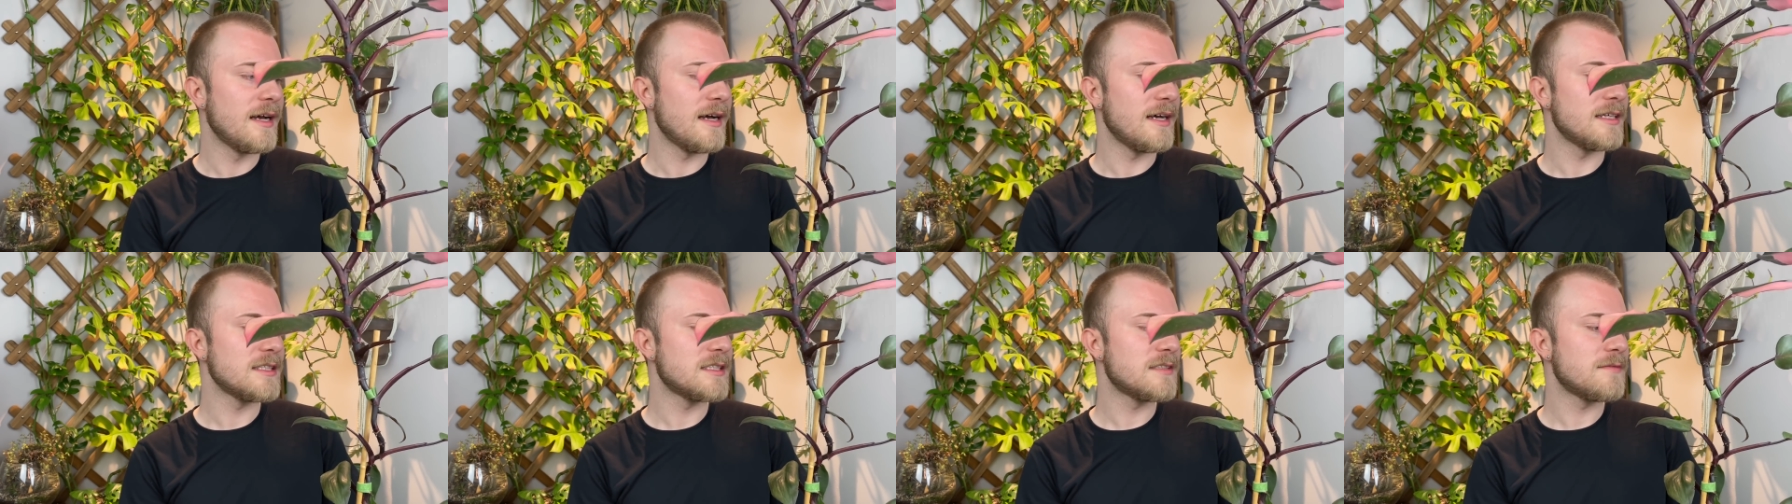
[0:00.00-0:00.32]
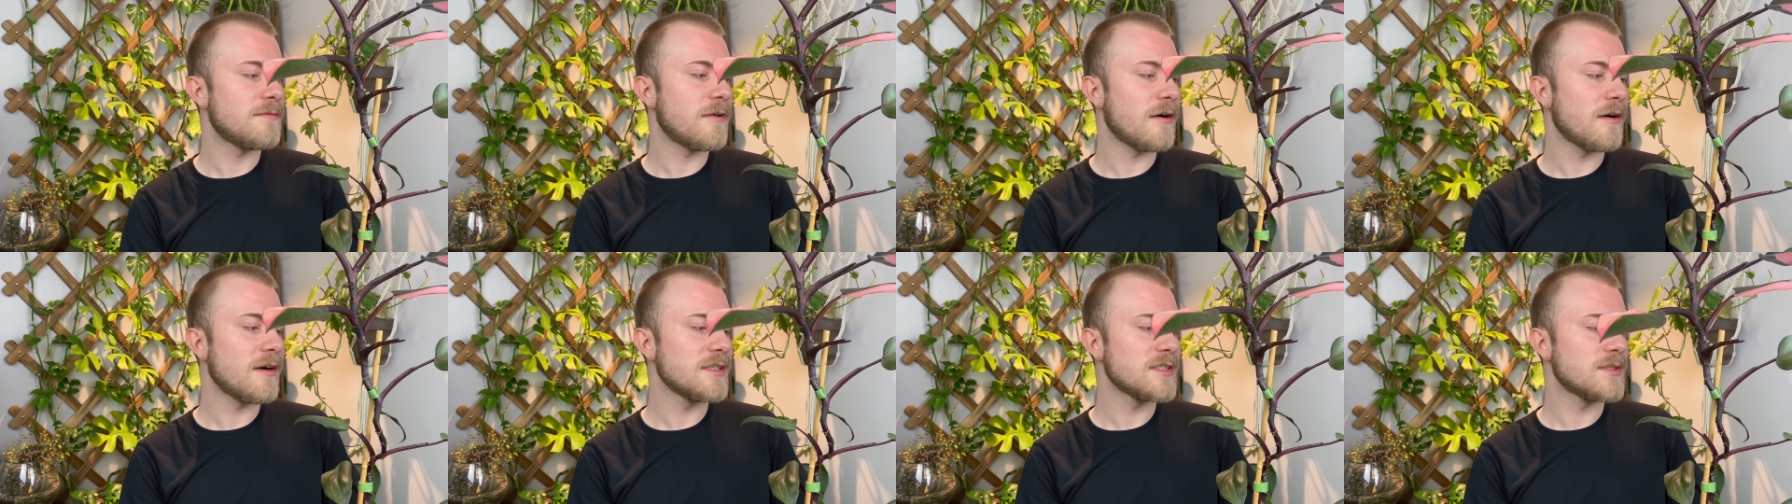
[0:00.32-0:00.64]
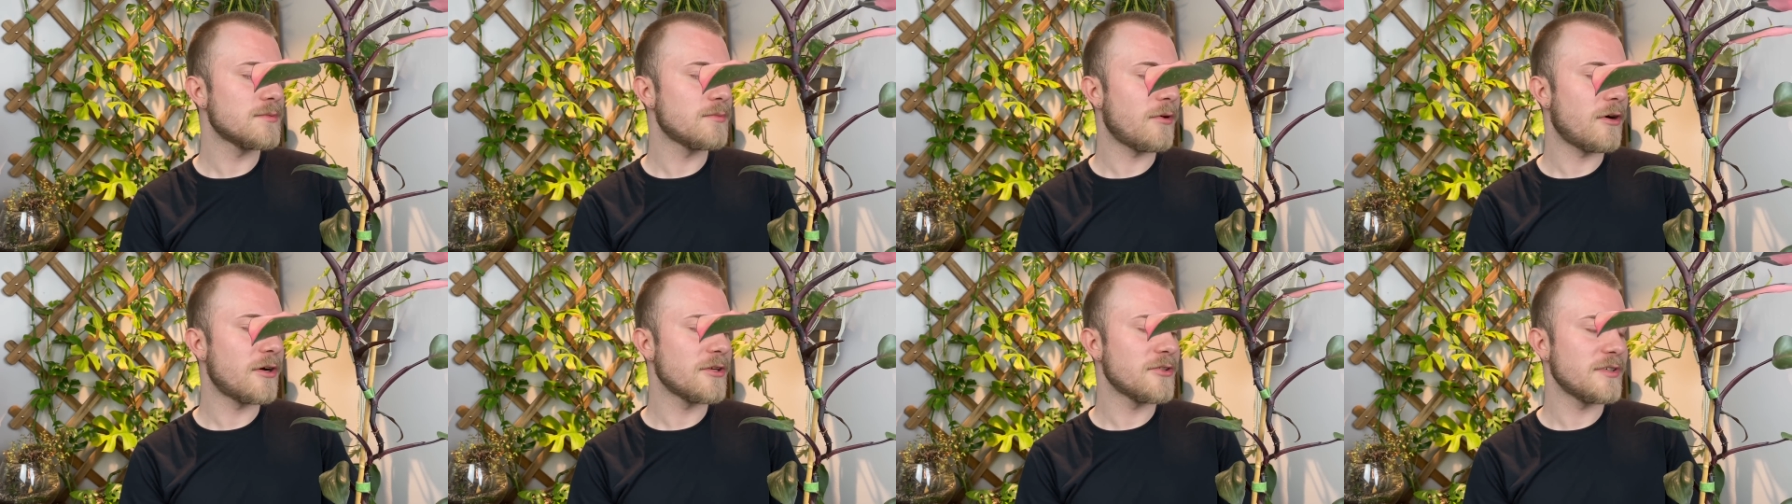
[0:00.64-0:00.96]
As far
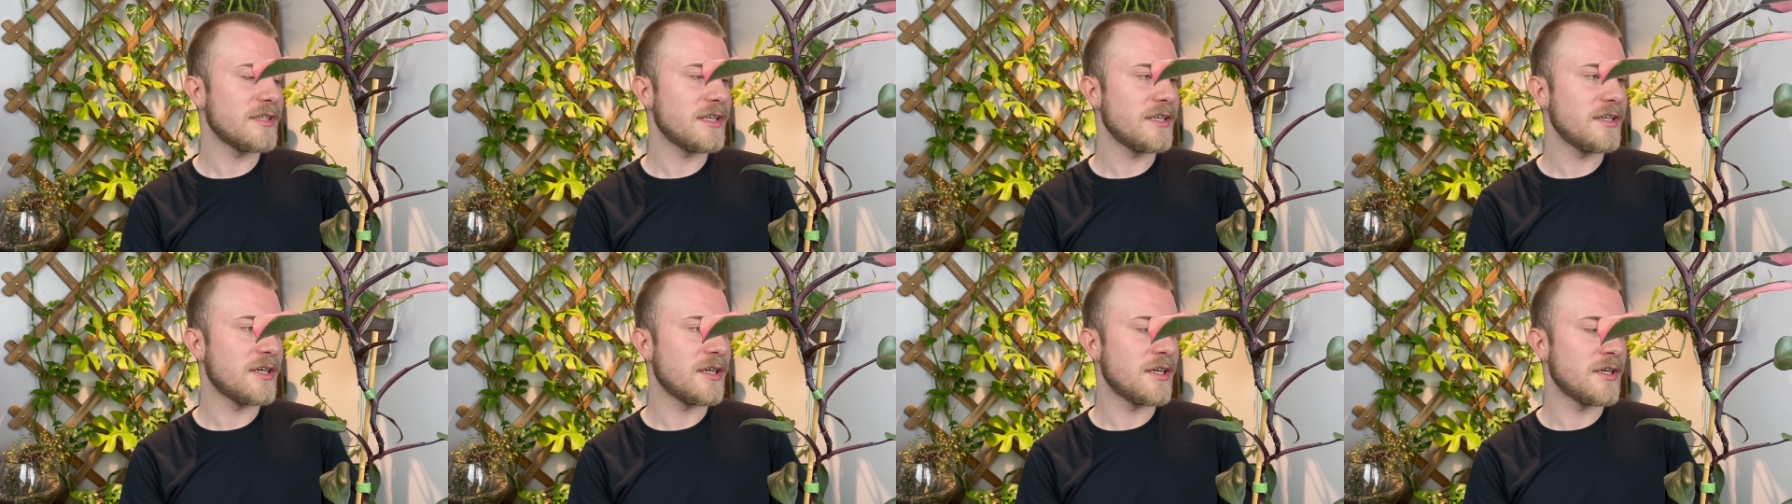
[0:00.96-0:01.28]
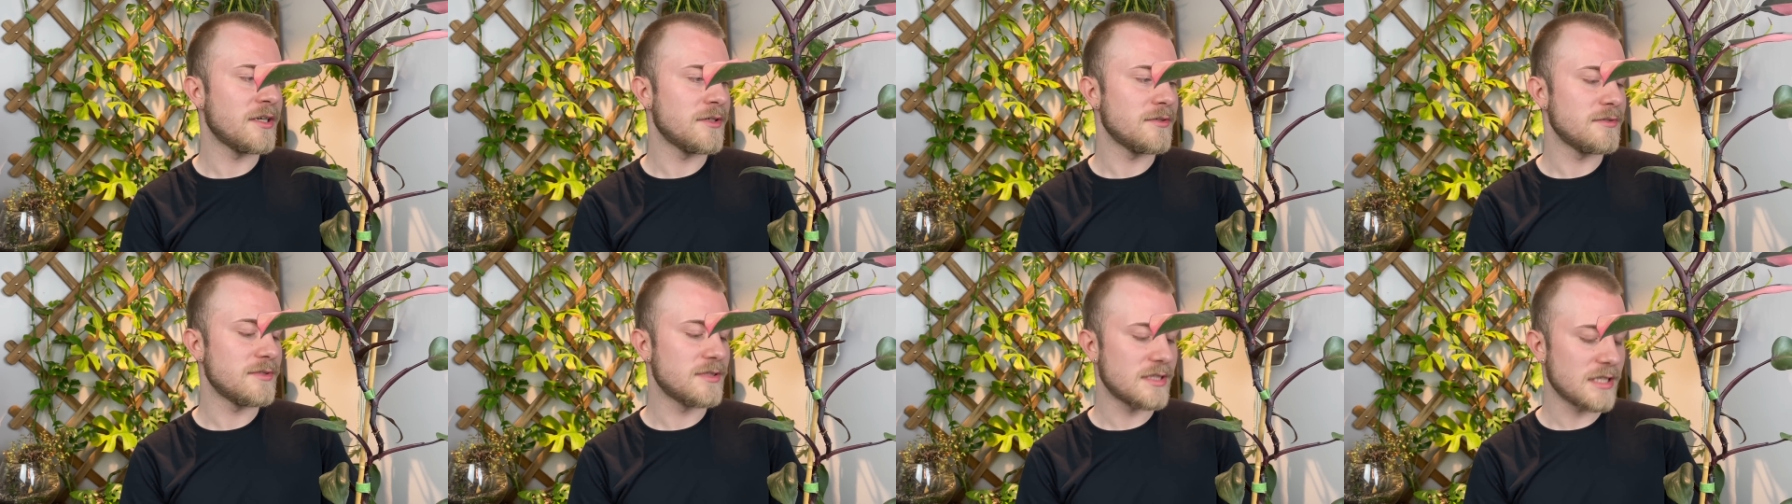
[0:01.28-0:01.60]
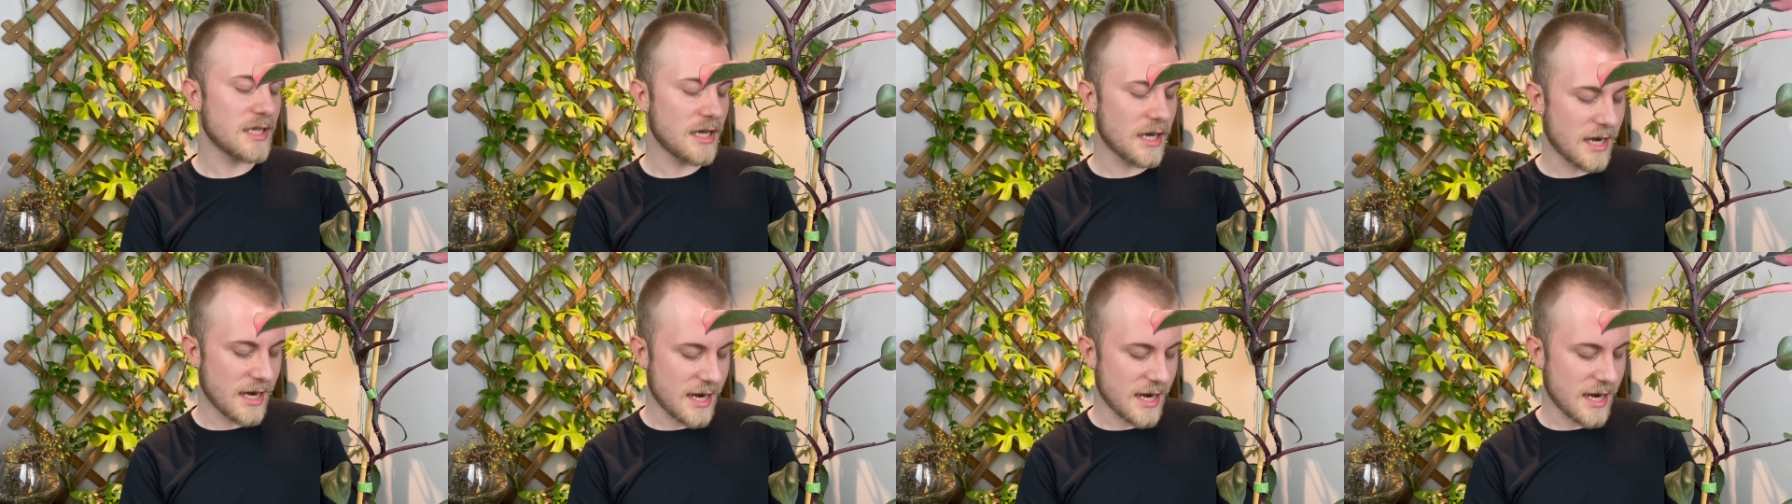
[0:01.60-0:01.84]
as watering goes,